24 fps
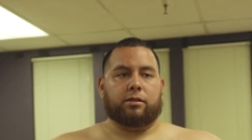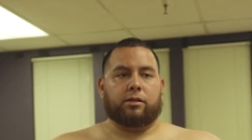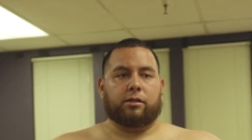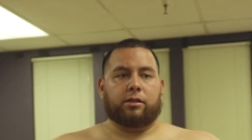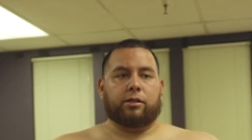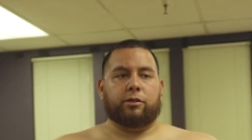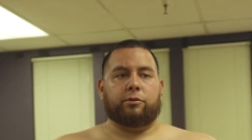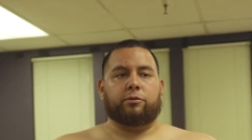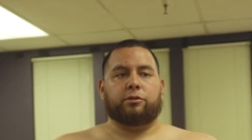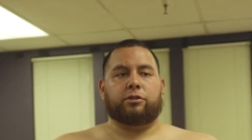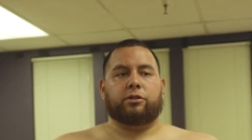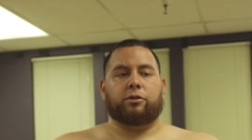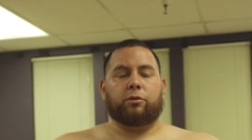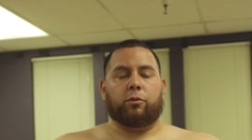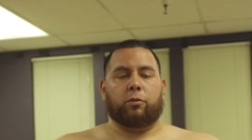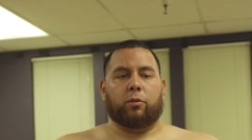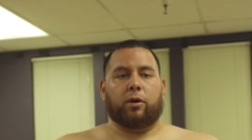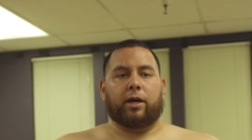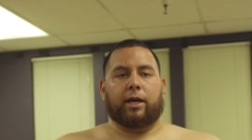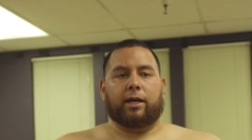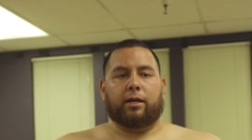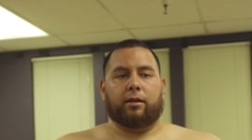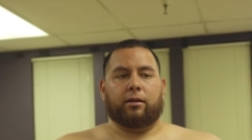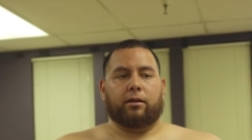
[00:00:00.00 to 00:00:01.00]
to lose the
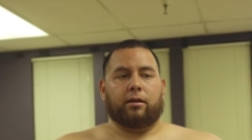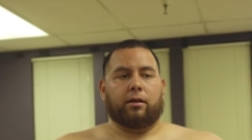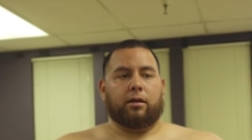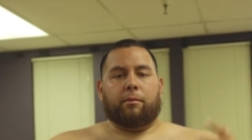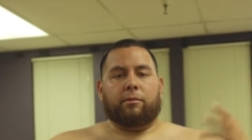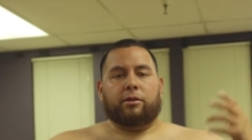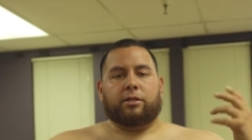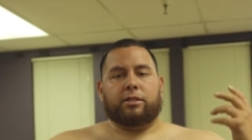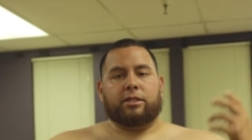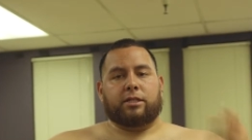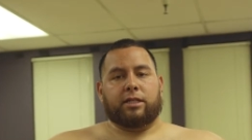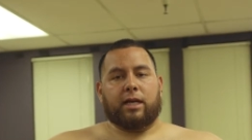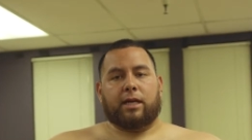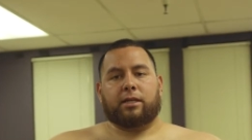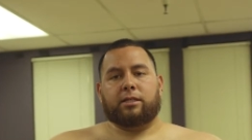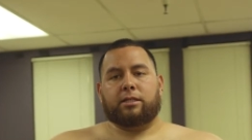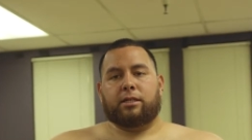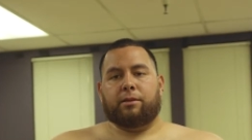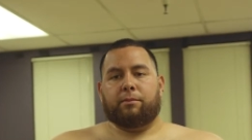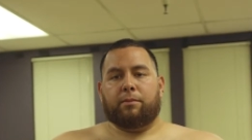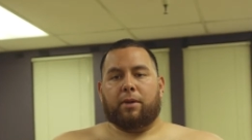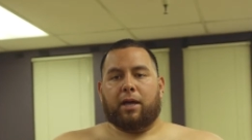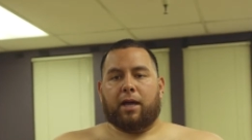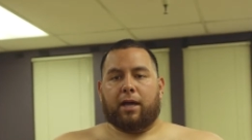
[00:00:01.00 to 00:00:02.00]
weight. I'm a
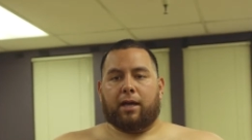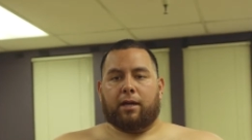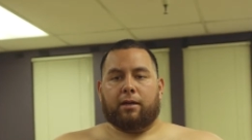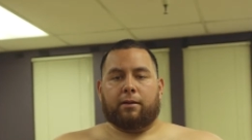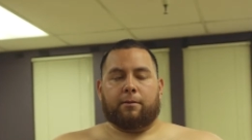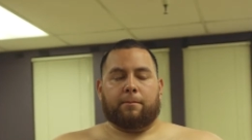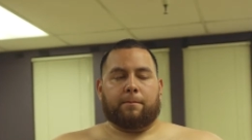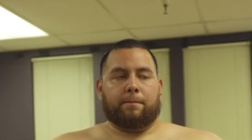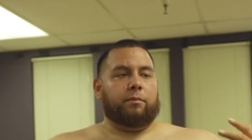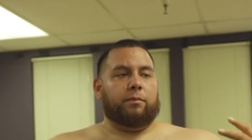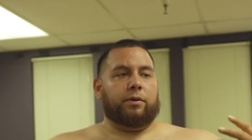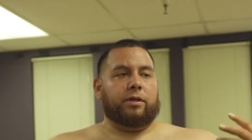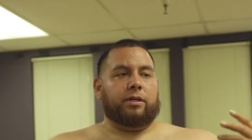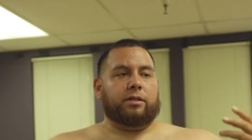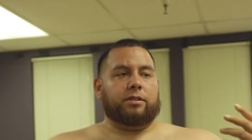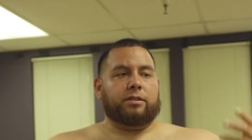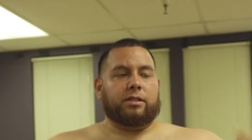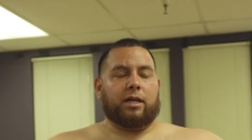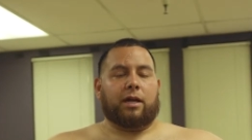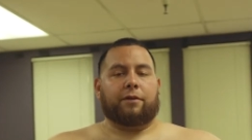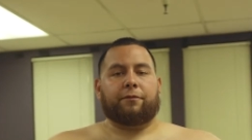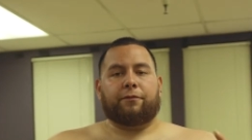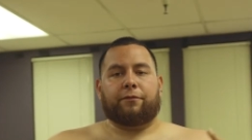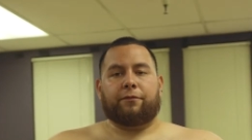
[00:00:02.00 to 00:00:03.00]
sexy man, but
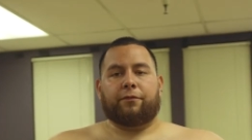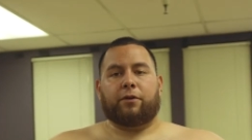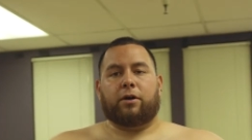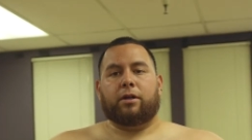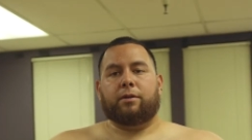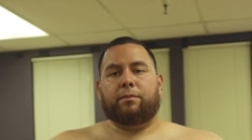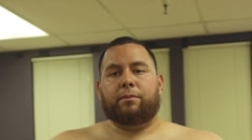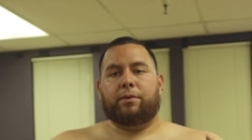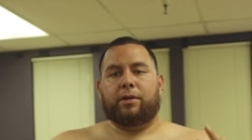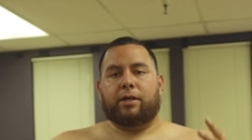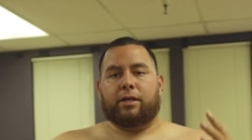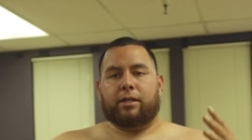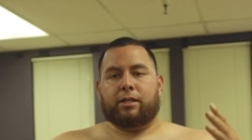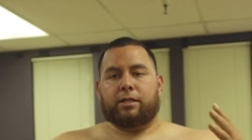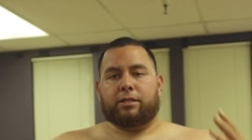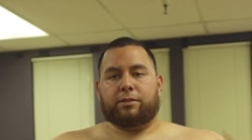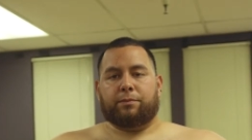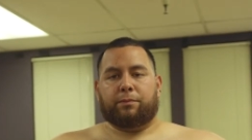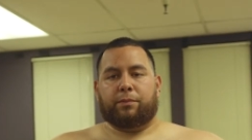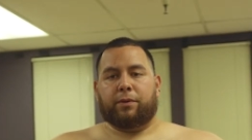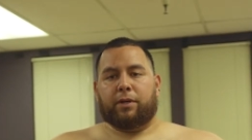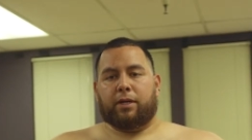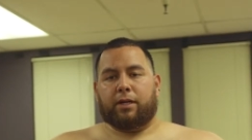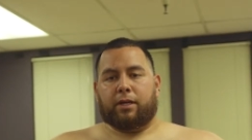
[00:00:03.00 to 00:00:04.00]
it's not fun being
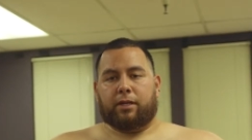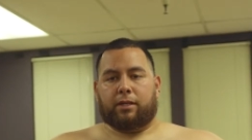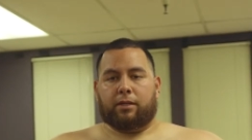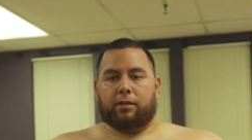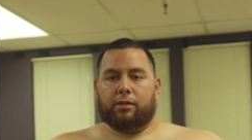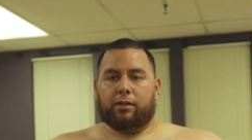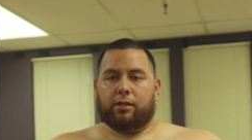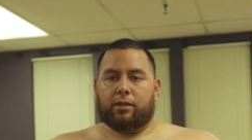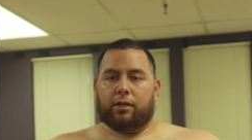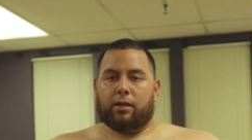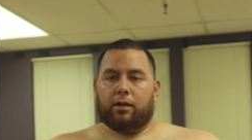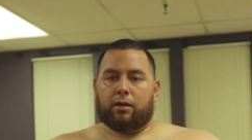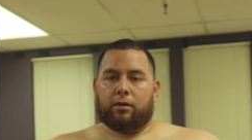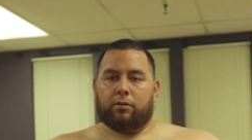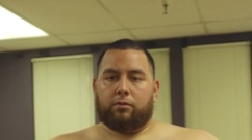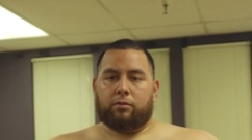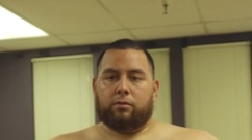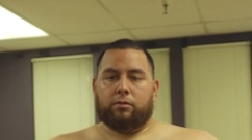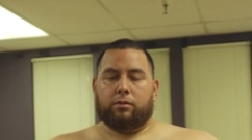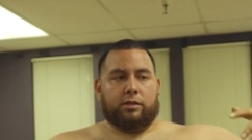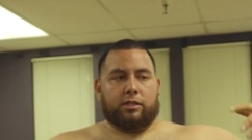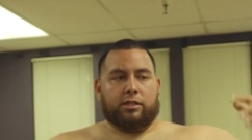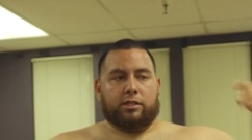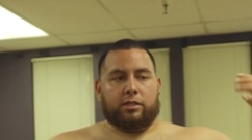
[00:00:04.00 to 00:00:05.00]
this big, you know?
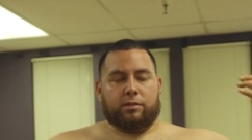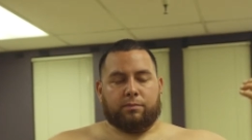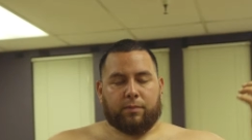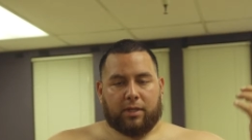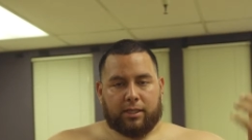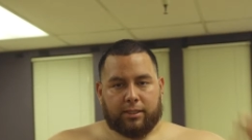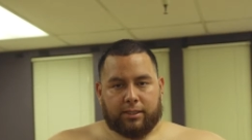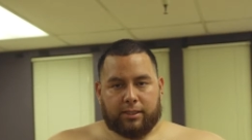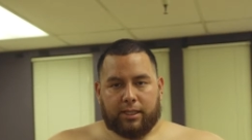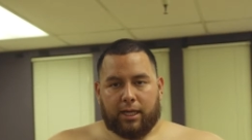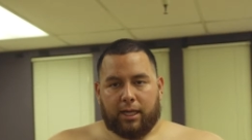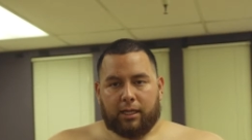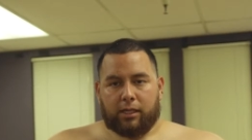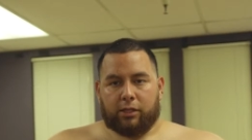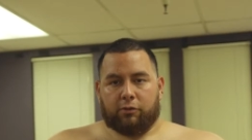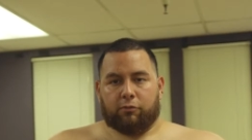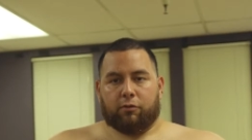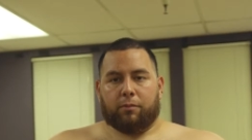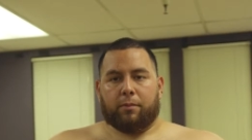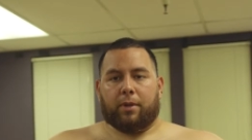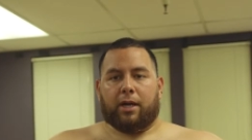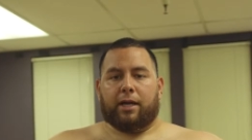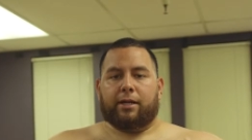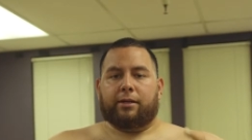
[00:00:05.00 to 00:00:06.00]
This is my daily
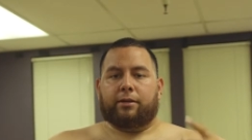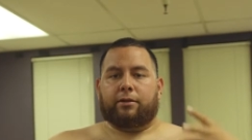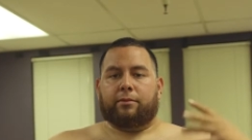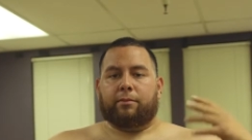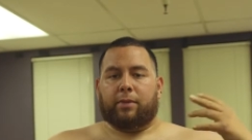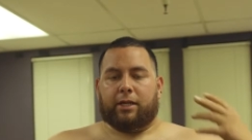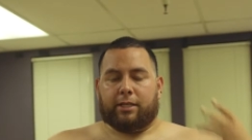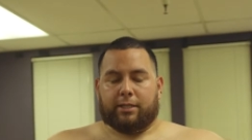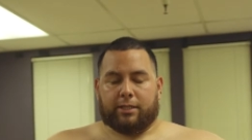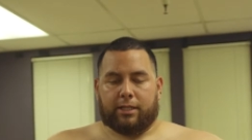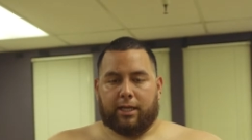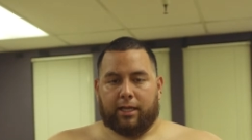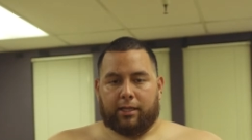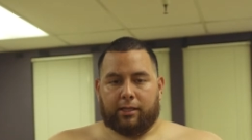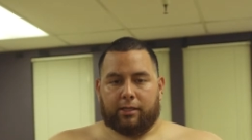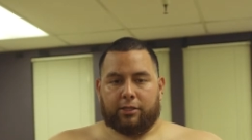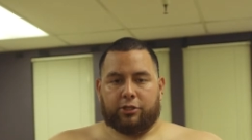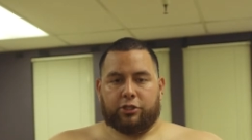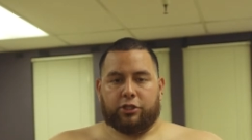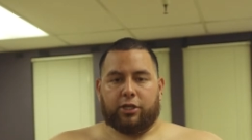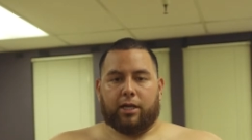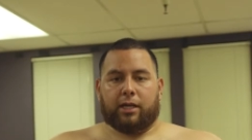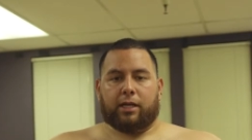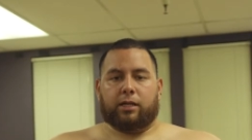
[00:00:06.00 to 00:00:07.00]
reminder, my
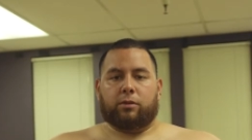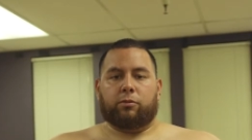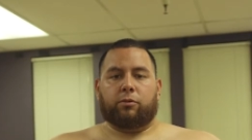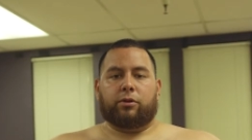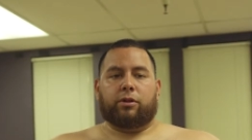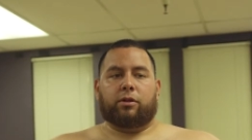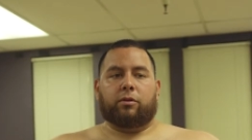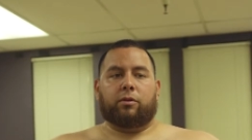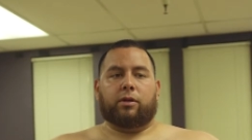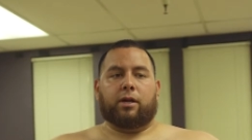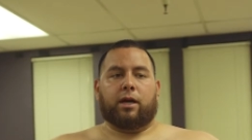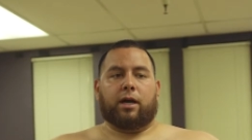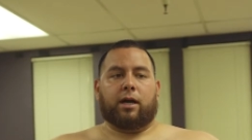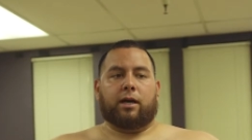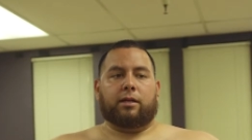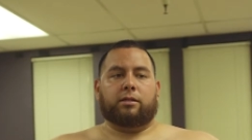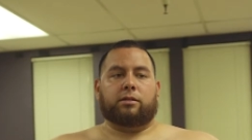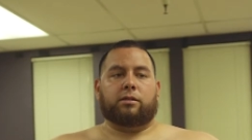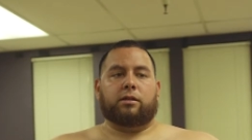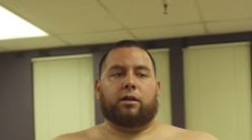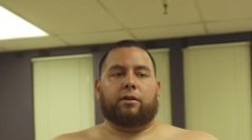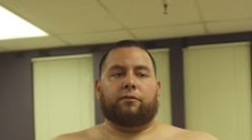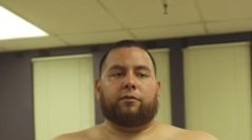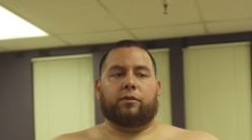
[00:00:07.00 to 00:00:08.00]
daily check in with you
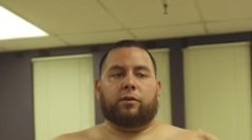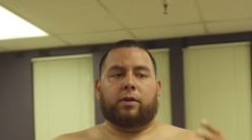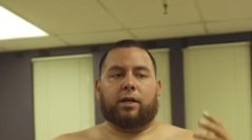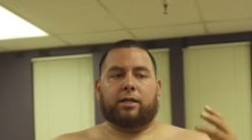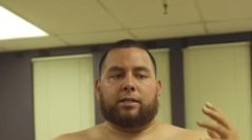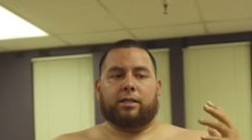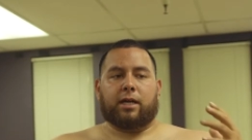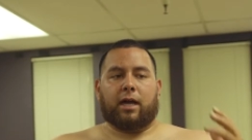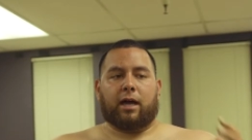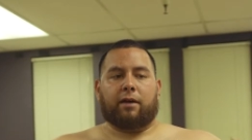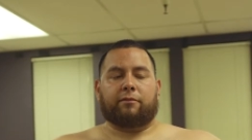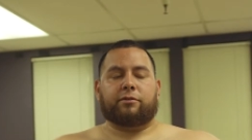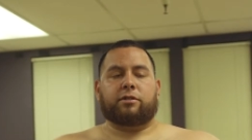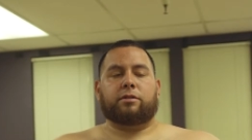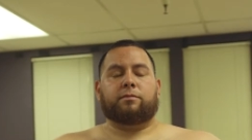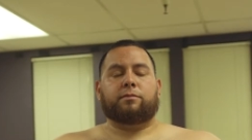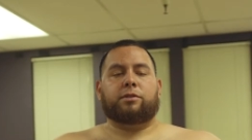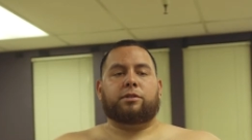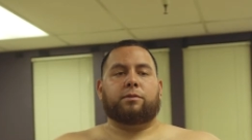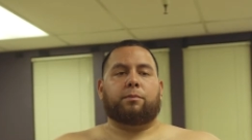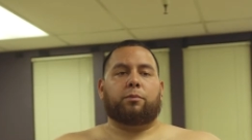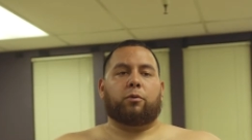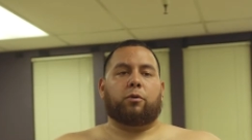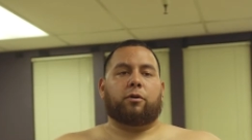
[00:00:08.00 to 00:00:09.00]
guys. If you guys have
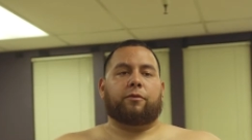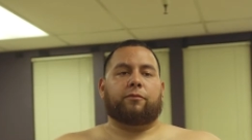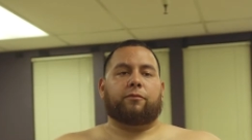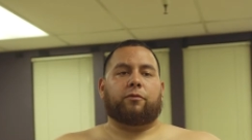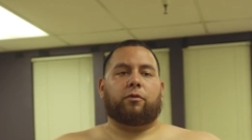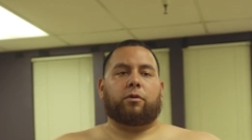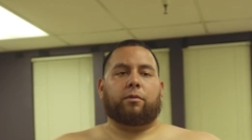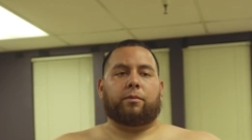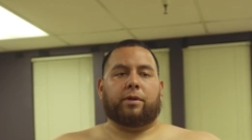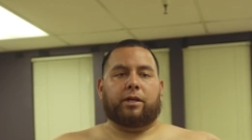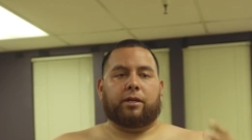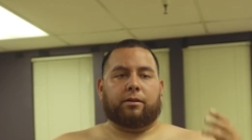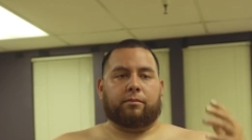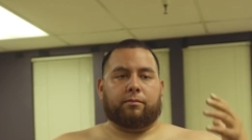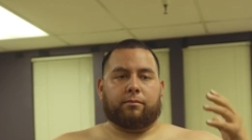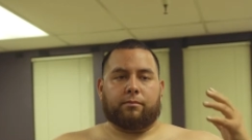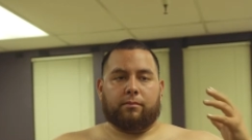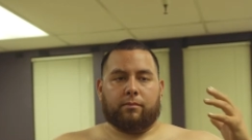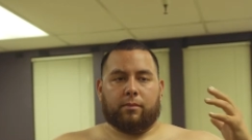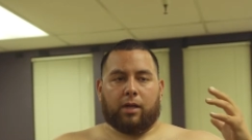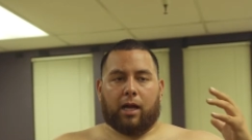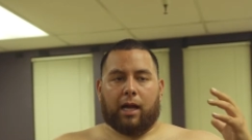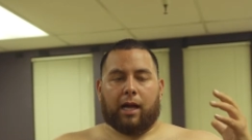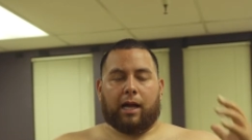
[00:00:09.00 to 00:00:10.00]
some support for me,
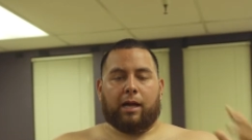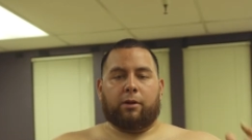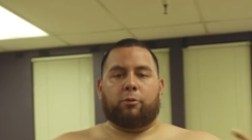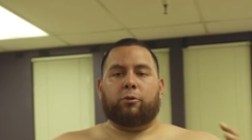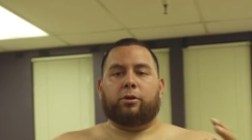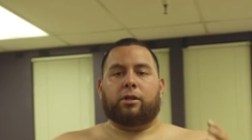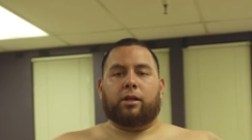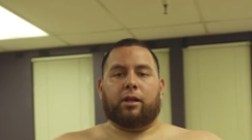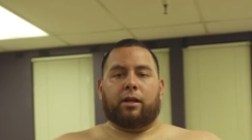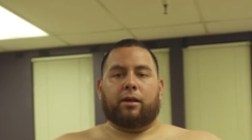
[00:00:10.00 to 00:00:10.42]
I would